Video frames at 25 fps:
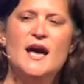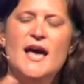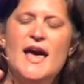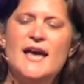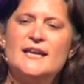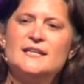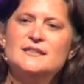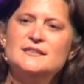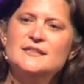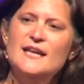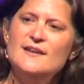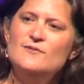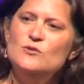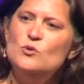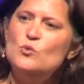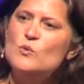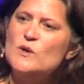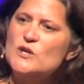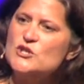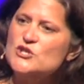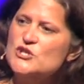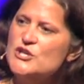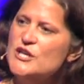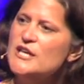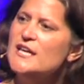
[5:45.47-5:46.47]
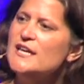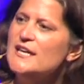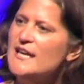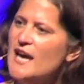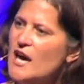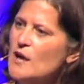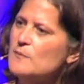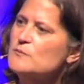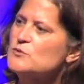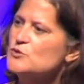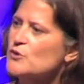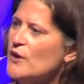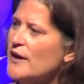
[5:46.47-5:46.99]
at a level where she can
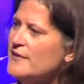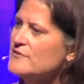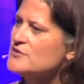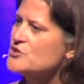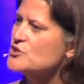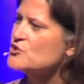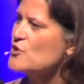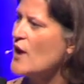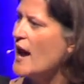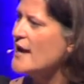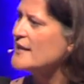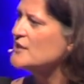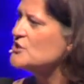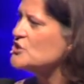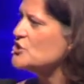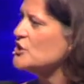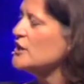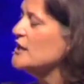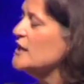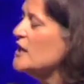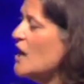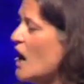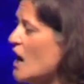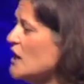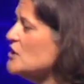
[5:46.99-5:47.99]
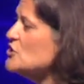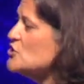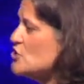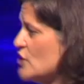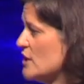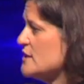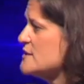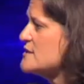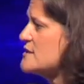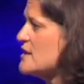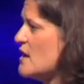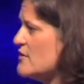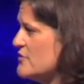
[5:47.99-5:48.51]
help drive strategy, not
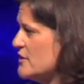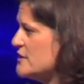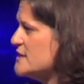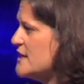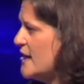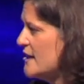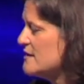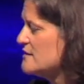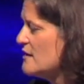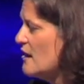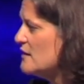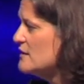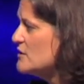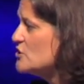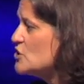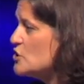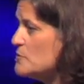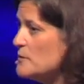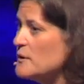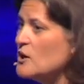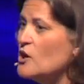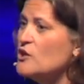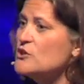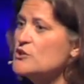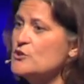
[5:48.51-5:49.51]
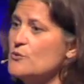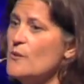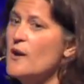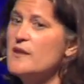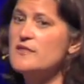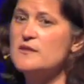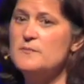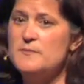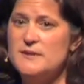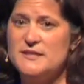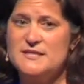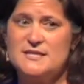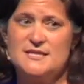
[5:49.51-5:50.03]
just on the technology, but also on
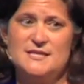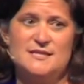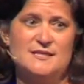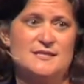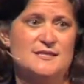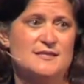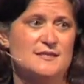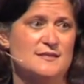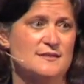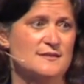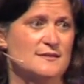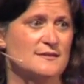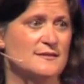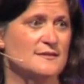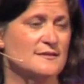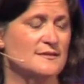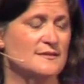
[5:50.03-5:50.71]
the business.